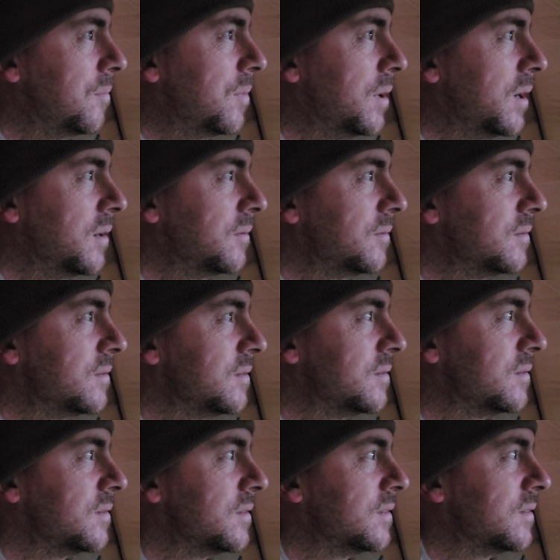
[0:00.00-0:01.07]
But
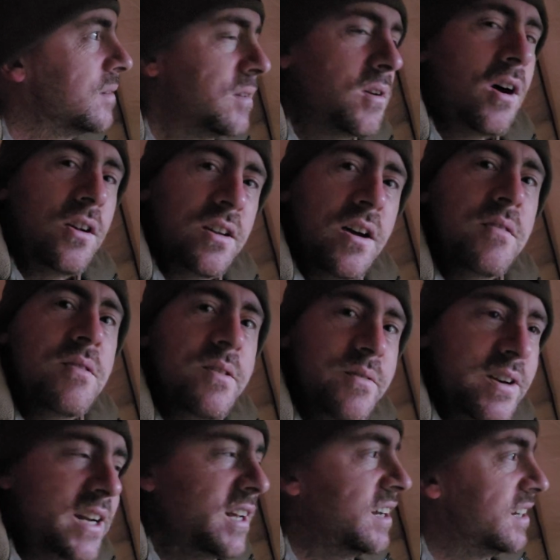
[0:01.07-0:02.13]
I know they're
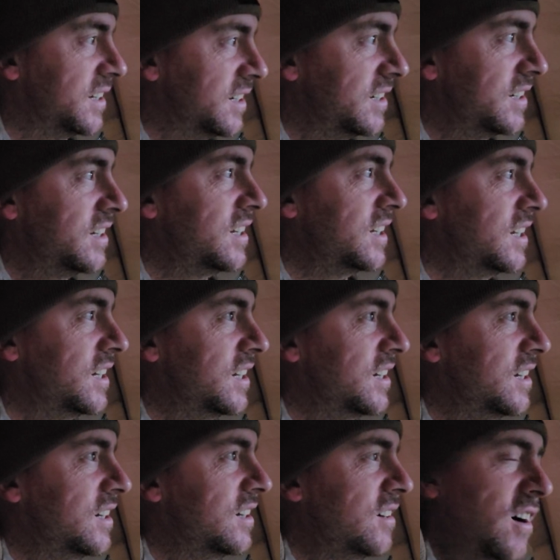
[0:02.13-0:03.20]
in it.
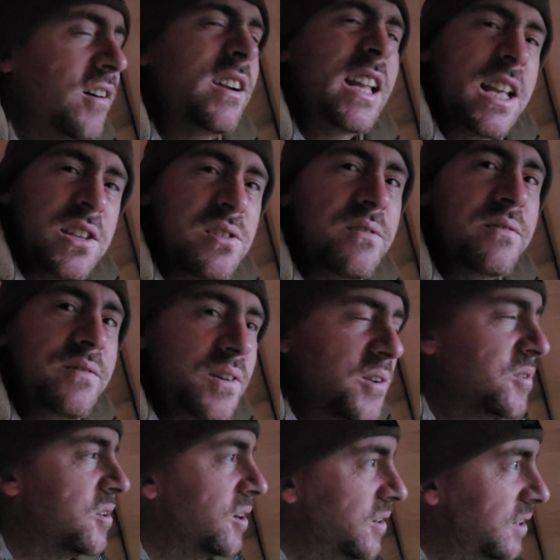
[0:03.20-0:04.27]
I'm going to get some
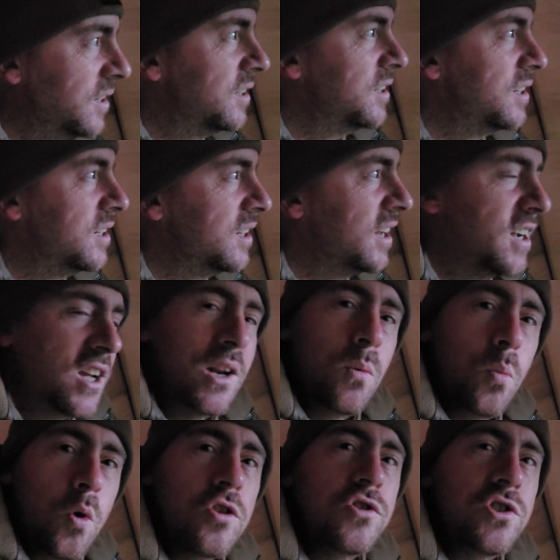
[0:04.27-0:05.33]
food on. Going to
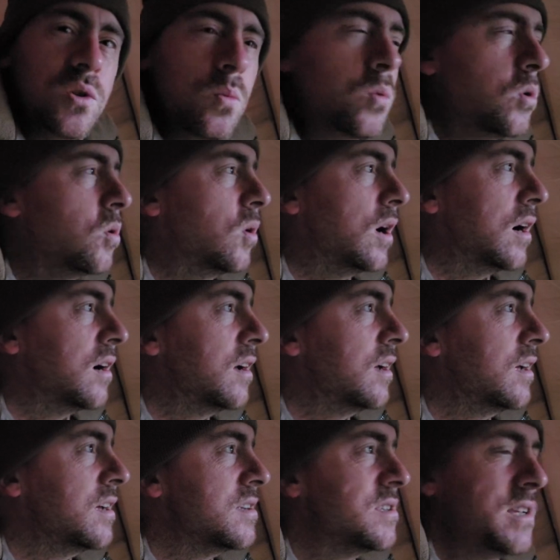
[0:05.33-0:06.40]
watch the water,
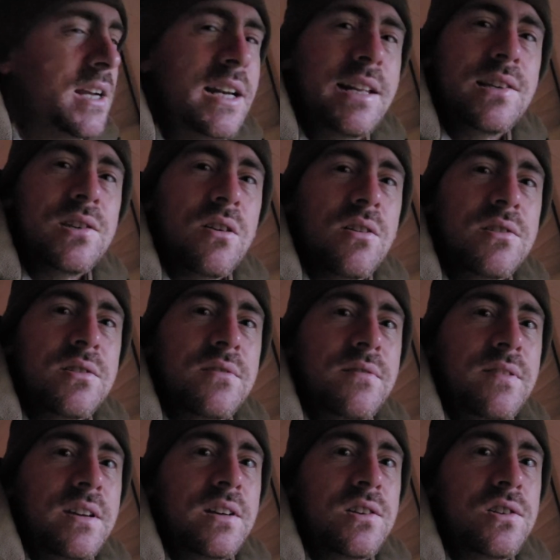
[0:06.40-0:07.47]
see any signs of
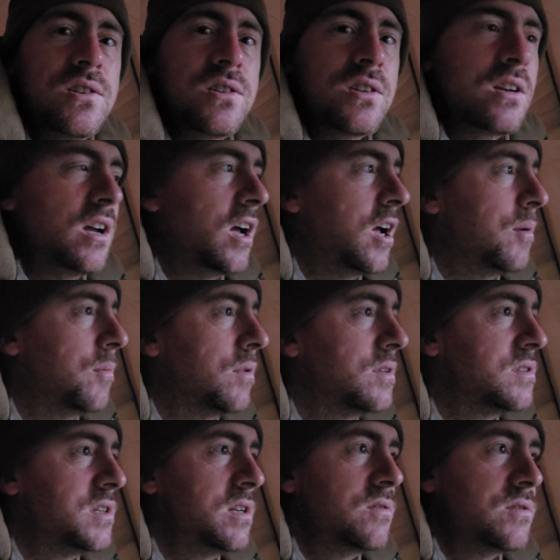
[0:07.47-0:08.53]
fish.
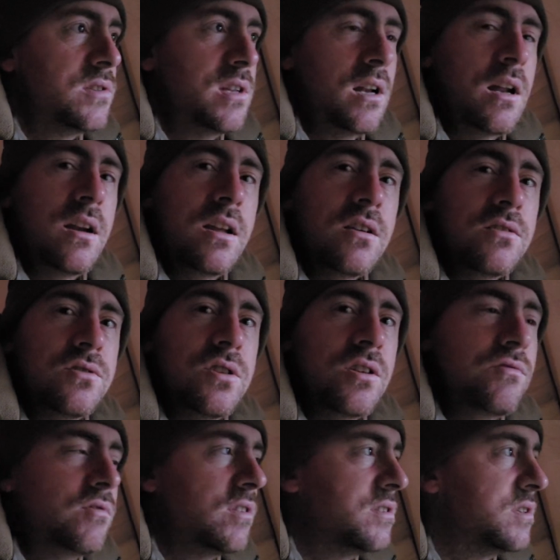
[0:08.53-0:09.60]
Still only got
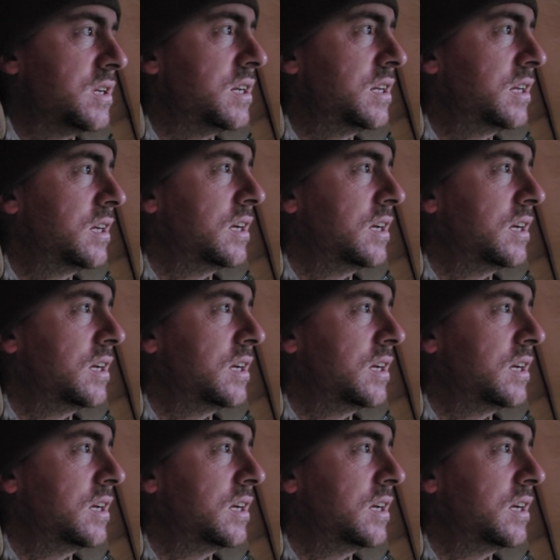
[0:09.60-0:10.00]
two rods in.